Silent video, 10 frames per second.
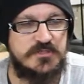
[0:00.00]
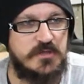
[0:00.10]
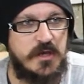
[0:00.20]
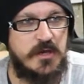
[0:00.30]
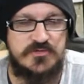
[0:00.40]

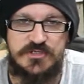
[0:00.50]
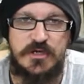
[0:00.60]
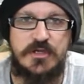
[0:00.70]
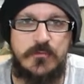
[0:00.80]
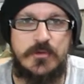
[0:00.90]
I was
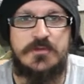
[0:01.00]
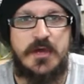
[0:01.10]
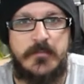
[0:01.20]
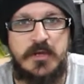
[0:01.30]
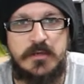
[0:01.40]
talking with
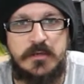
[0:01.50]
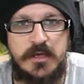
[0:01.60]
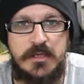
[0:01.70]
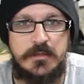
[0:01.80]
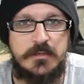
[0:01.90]
them,
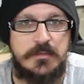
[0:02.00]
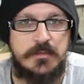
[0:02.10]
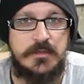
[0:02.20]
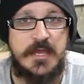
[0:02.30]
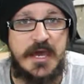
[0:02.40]
and
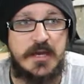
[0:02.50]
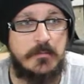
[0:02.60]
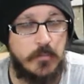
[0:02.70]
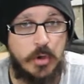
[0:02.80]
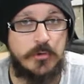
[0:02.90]
they had a
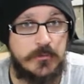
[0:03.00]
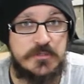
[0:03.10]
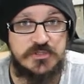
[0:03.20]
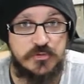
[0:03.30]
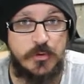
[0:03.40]
Mark III
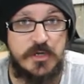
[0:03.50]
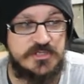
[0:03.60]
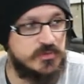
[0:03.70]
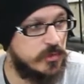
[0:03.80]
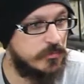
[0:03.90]
Supra,
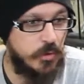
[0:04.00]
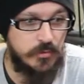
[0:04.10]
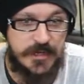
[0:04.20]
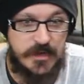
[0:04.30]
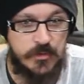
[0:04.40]
so we pulled
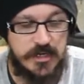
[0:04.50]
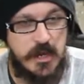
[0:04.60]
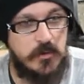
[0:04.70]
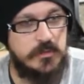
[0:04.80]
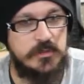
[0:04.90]
that one
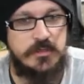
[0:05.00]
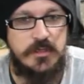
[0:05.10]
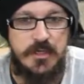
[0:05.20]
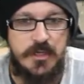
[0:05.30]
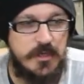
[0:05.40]
out,
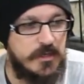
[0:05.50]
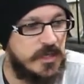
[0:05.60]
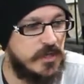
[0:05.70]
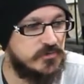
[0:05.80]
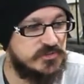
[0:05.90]

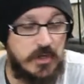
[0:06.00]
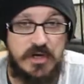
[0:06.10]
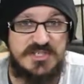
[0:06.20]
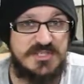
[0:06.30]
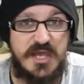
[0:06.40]
and it was
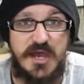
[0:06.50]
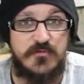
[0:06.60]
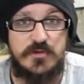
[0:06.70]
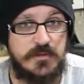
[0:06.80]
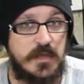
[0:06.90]
honestly
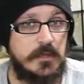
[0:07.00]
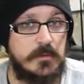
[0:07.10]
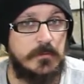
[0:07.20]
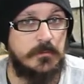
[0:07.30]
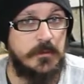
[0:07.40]
everything
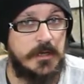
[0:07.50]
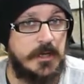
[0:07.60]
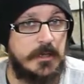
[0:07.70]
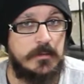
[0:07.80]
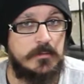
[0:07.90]
that
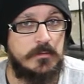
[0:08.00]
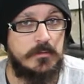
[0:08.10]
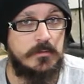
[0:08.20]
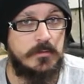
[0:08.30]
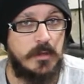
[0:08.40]
I
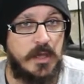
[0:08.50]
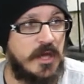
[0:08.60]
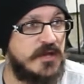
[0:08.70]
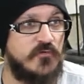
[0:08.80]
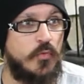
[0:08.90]

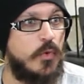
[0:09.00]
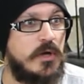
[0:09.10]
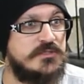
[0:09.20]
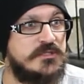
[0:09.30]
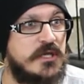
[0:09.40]
had ever
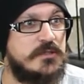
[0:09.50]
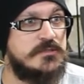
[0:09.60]
wanted.